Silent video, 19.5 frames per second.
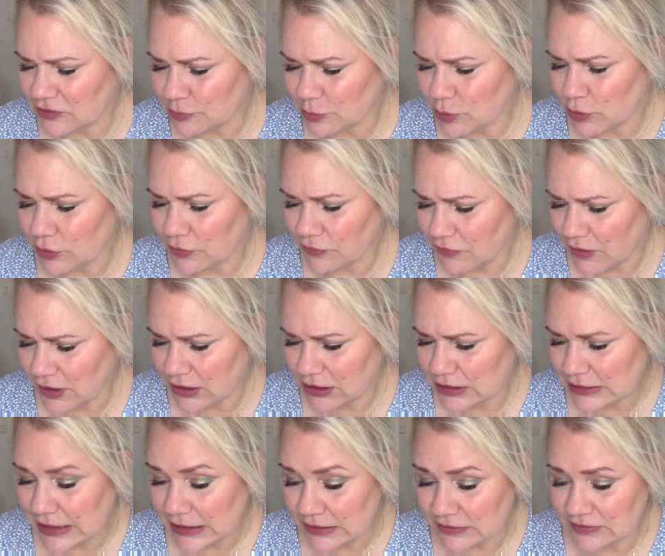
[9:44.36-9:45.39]
Purifying
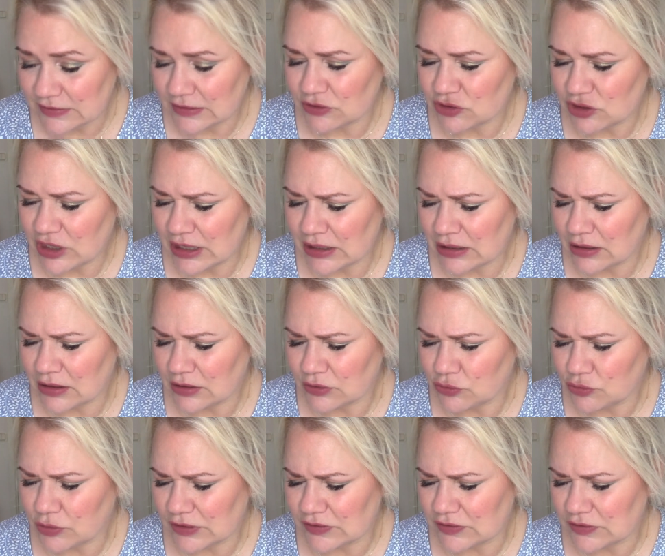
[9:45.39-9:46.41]
Cleansing Gel,
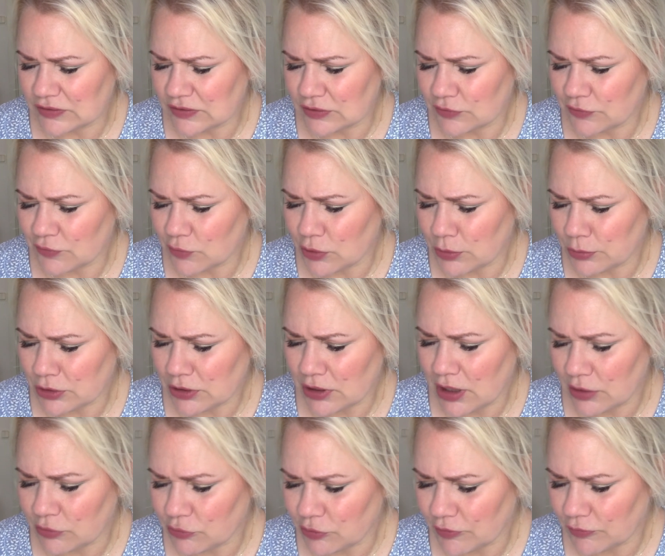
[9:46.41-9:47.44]
Trusted
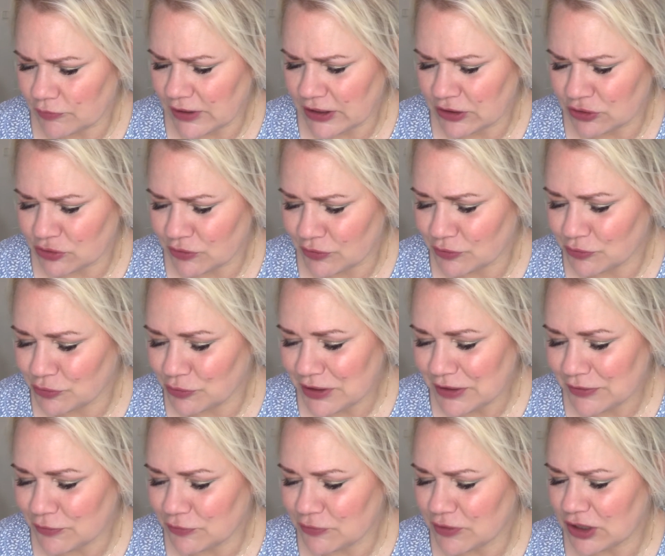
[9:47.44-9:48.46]
Formula
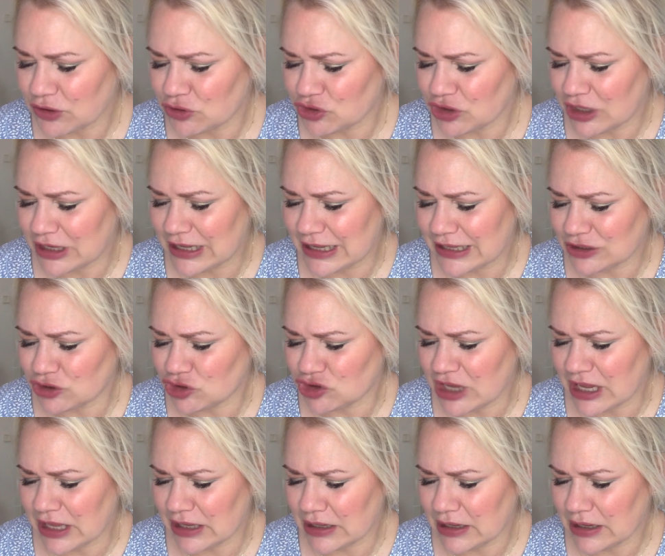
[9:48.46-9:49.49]
Refreshing
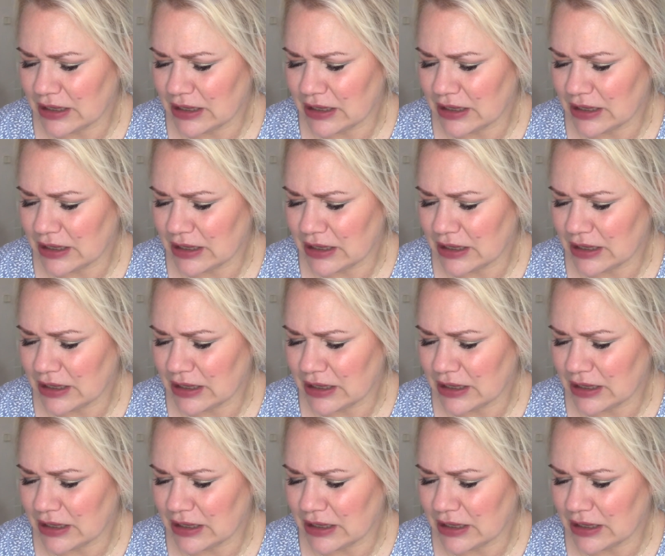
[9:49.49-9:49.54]
Gel.